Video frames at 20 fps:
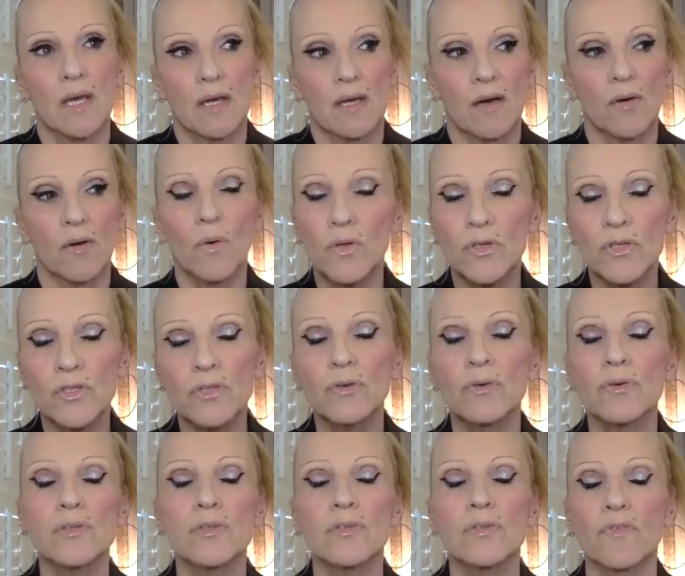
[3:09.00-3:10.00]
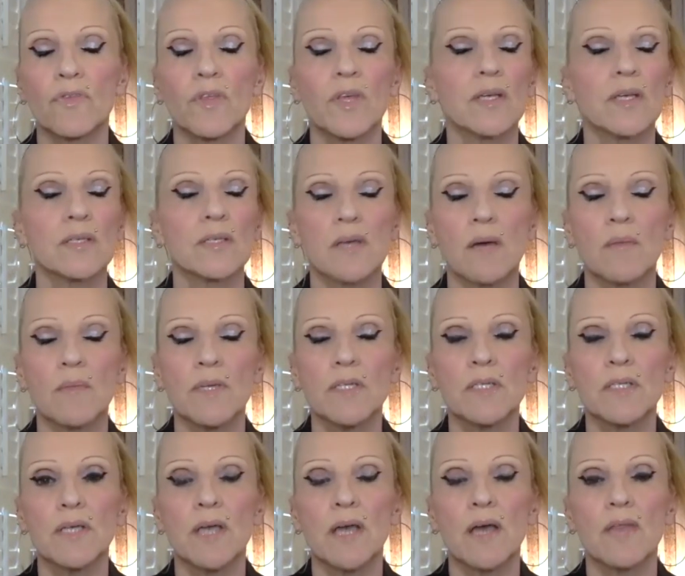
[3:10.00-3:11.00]
all sorts of things coming
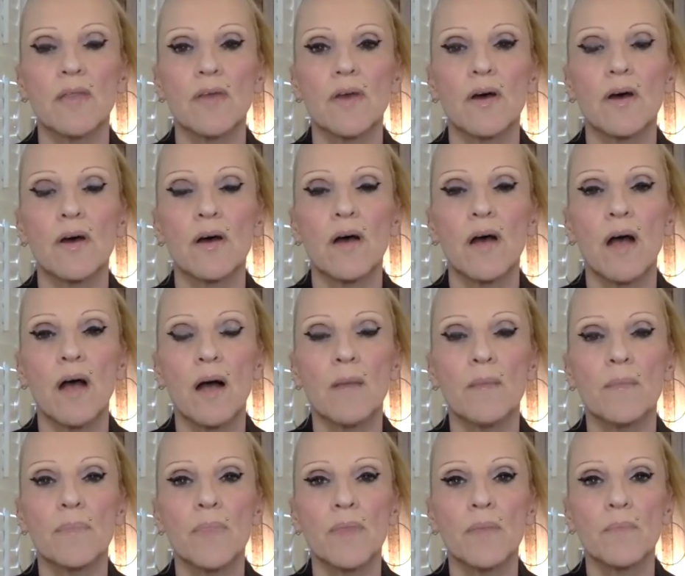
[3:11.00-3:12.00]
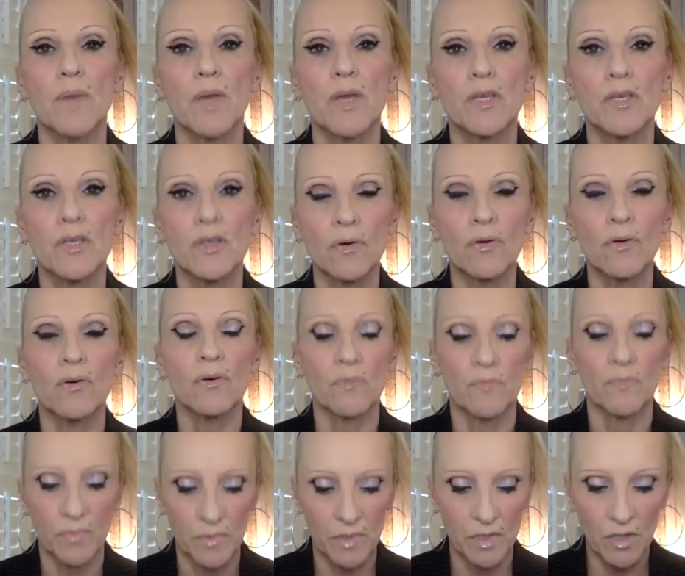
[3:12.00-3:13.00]
together. But
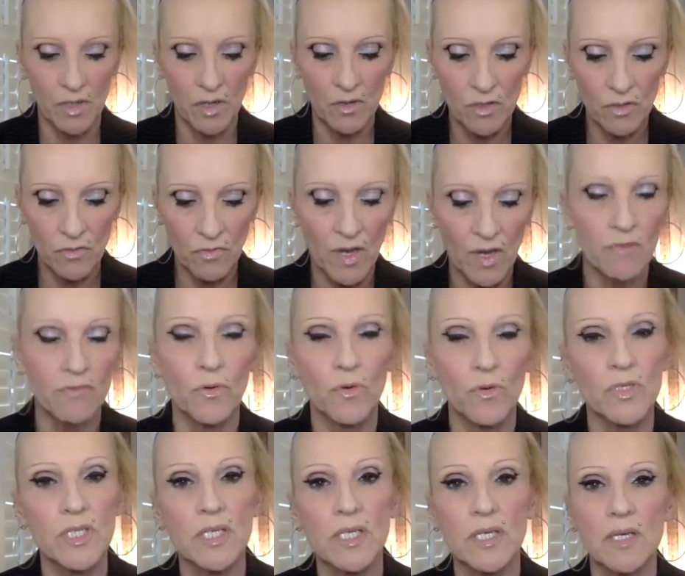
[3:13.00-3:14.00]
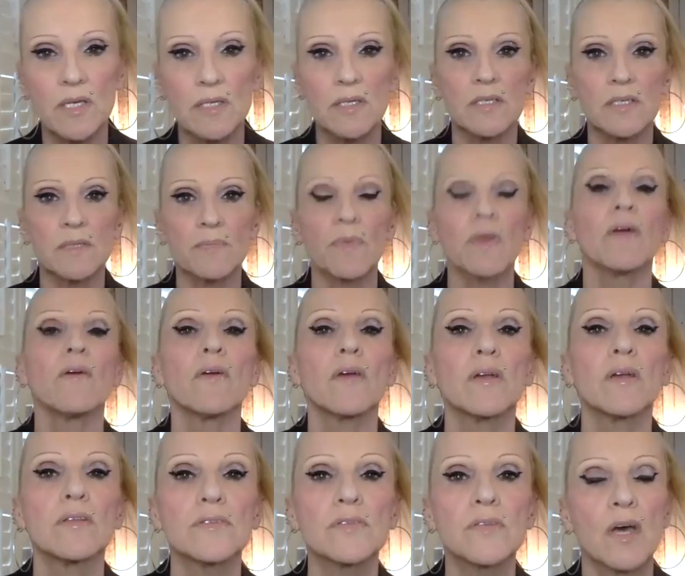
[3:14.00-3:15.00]
you've had 40 years
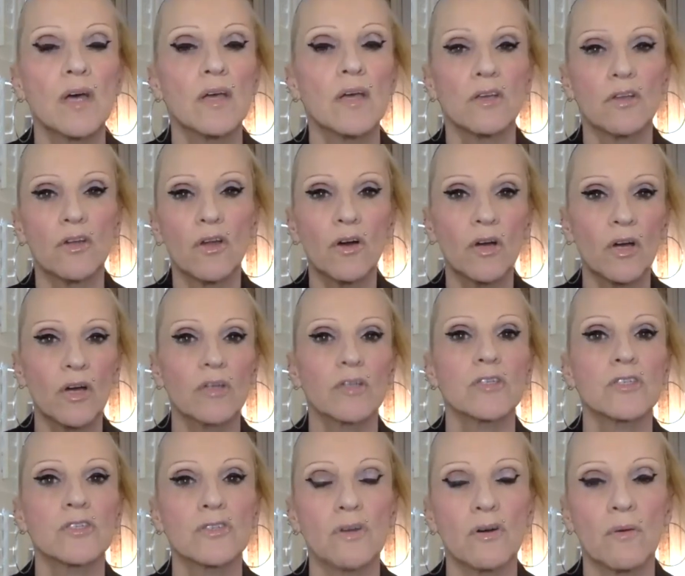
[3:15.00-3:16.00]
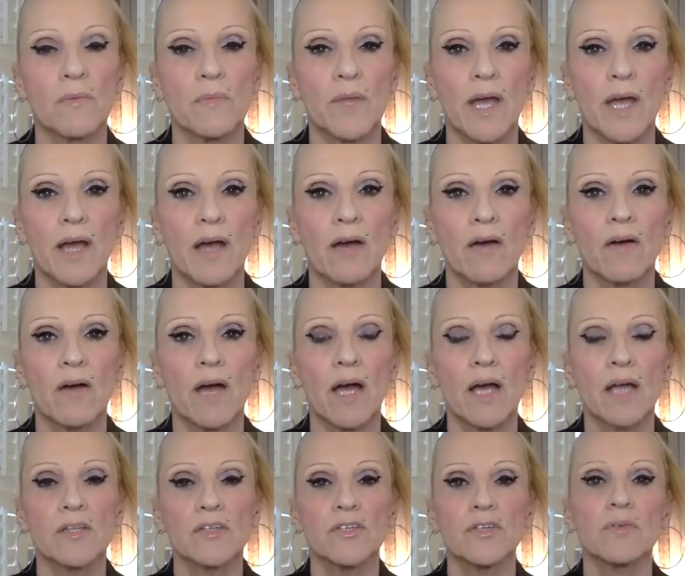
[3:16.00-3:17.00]
experience. You're not going to stop now.
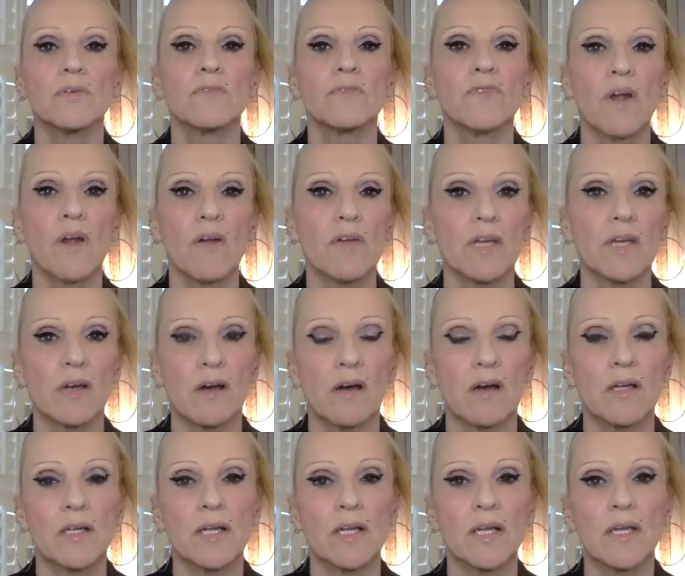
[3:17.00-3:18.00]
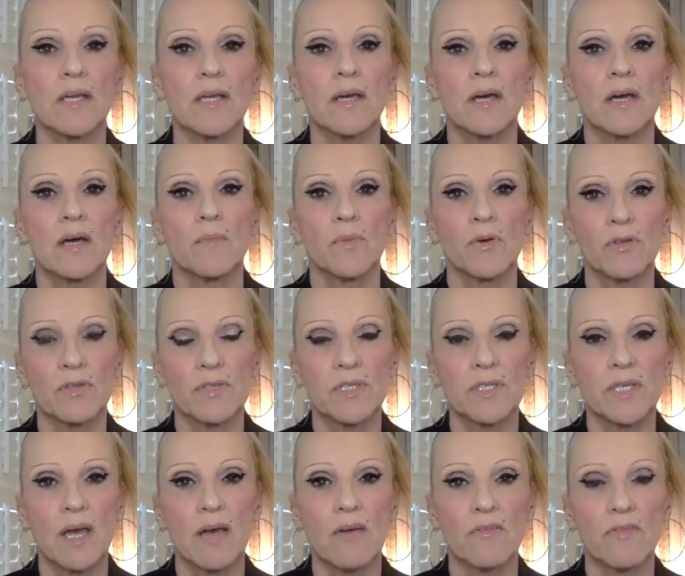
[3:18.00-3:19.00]
And you have very kindly put
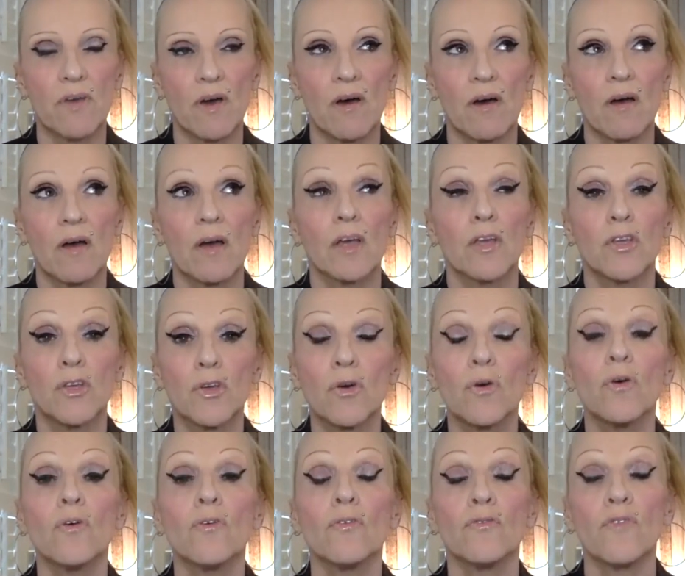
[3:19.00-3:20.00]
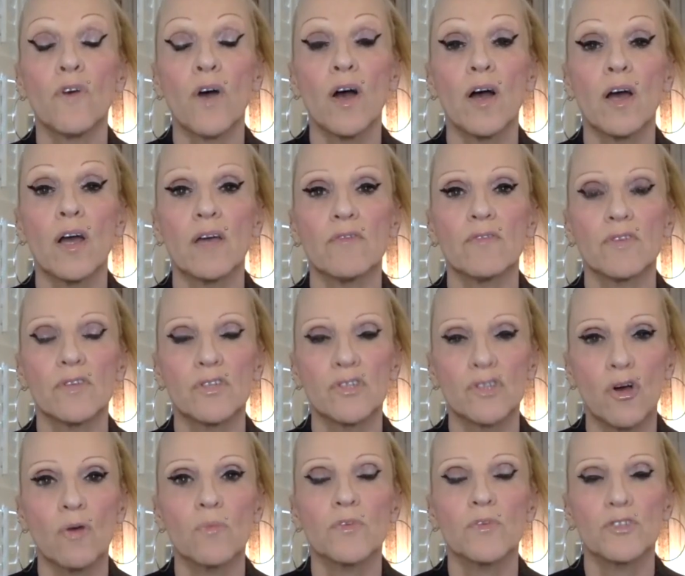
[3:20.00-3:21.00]
together your 5
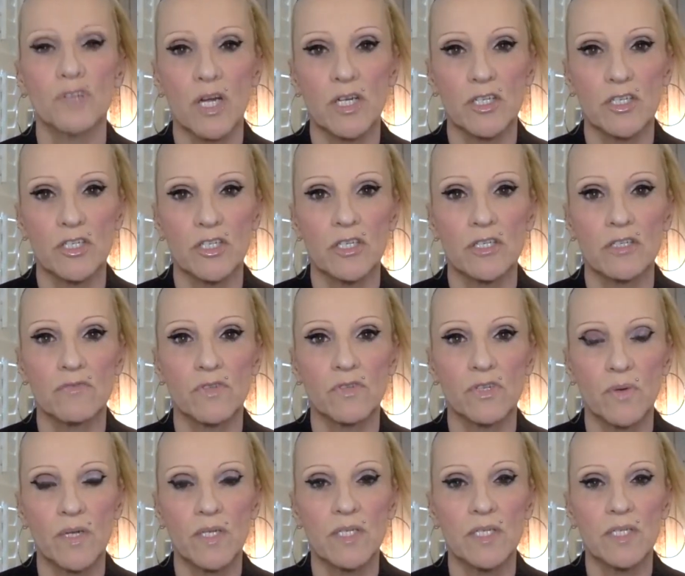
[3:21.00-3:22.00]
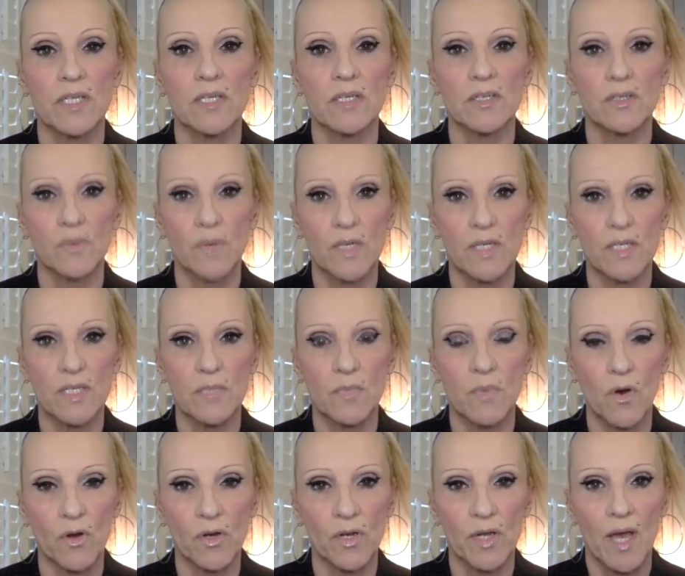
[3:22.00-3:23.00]
top strategies for
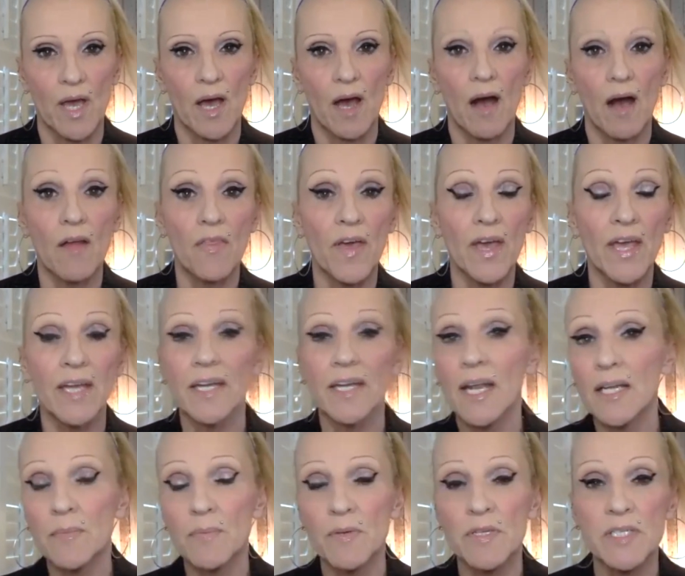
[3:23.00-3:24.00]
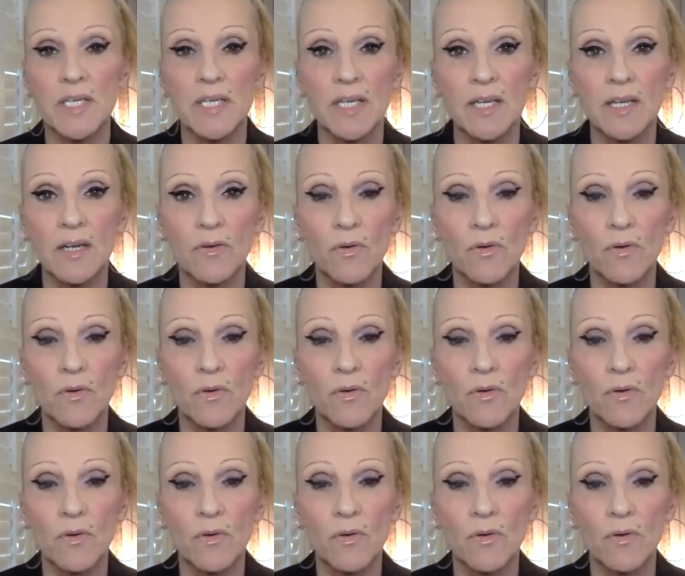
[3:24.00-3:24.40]
2021. Are they in any particular